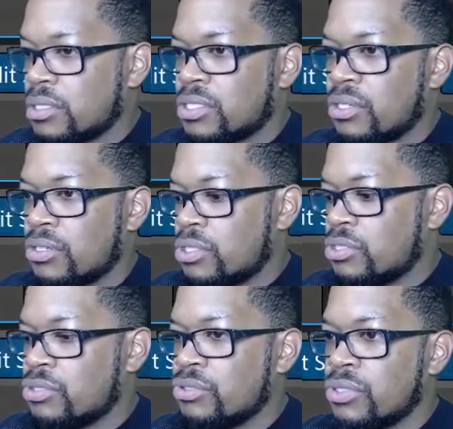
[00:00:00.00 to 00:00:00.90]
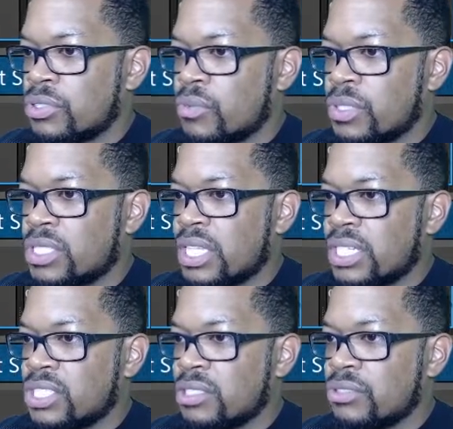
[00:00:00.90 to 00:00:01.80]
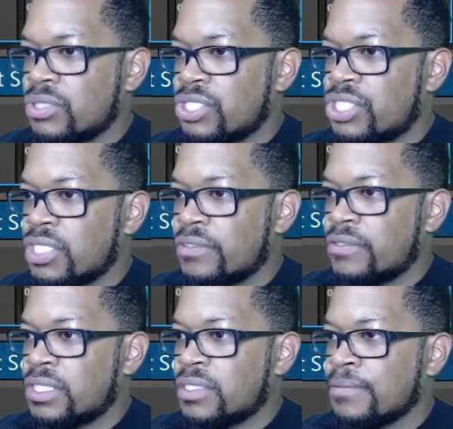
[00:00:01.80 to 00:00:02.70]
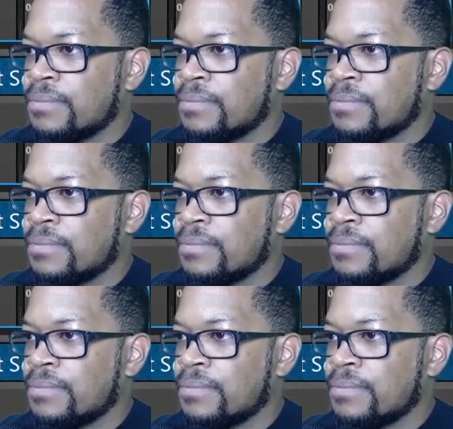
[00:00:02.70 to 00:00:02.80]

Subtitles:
So you can just do your one selection and do a shift